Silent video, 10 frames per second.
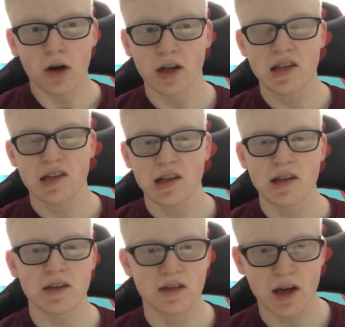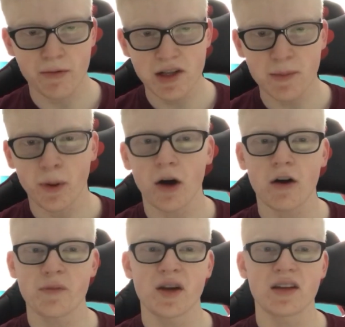Honestly, there is a
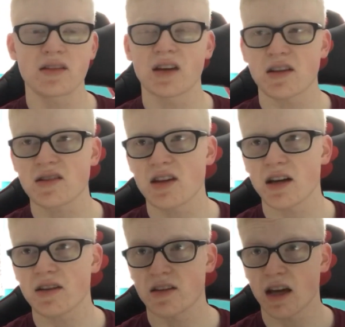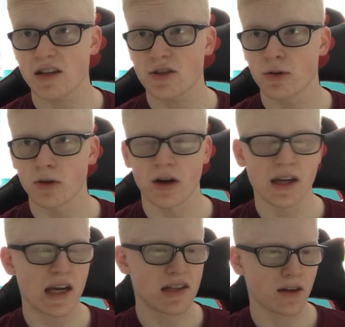part of me that does think that that
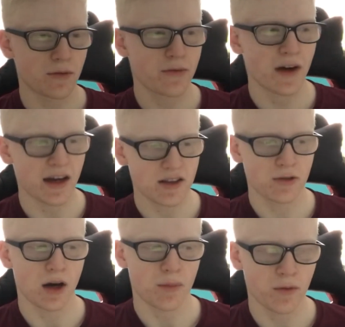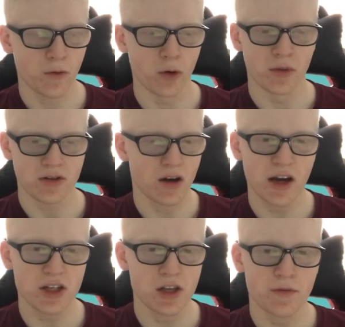scoreline is unfair to our performance.
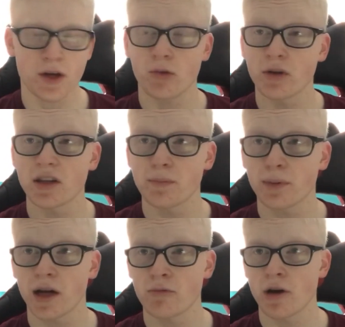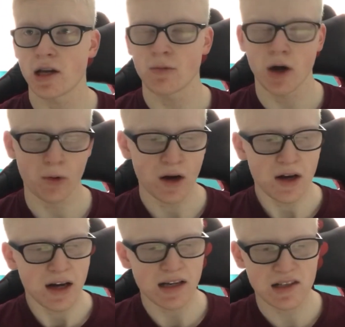I actually think we did play really well.
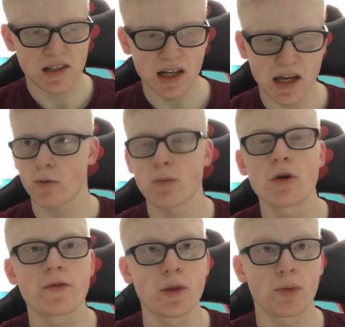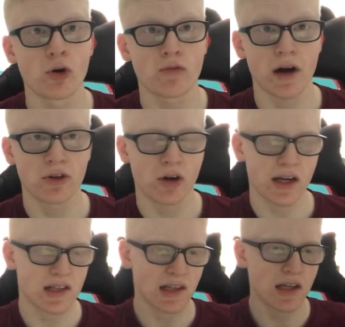As I say, we were moving the ball around
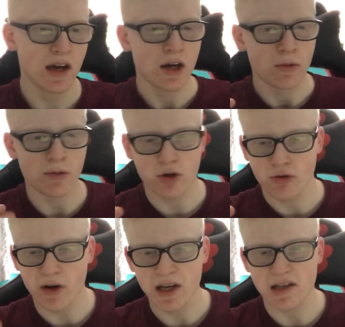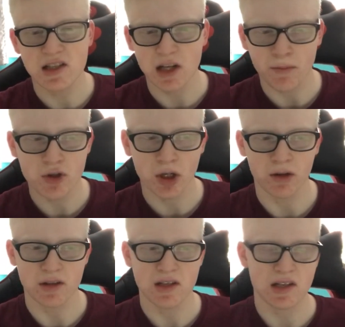nicely. We were creating some
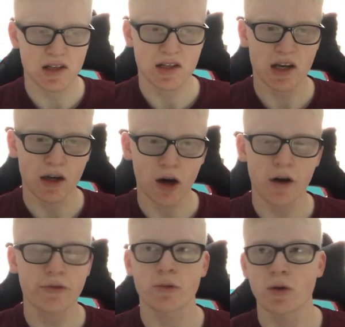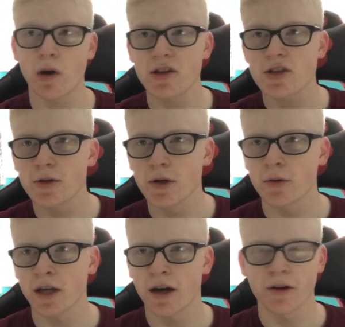chances. As I say, after we went
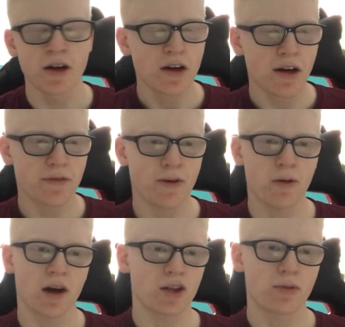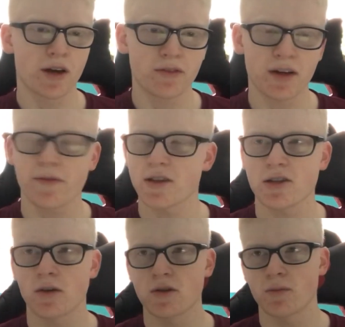2-0 down, it felt like that we had nothing
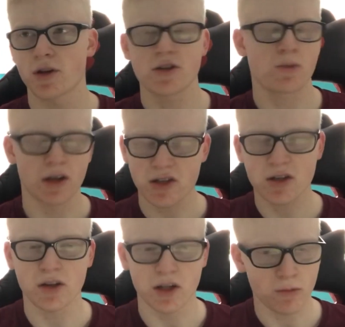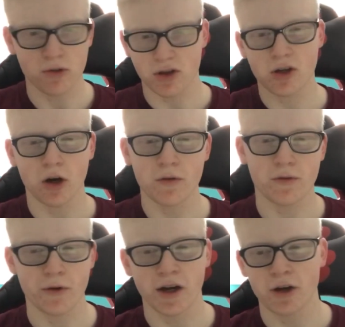to lose and we just went, sod it, we'll just go
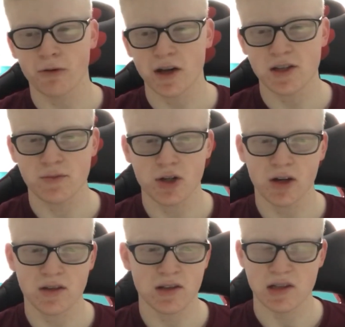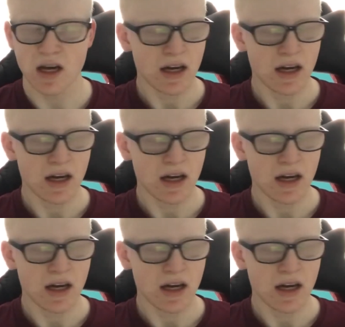for it and create some chances.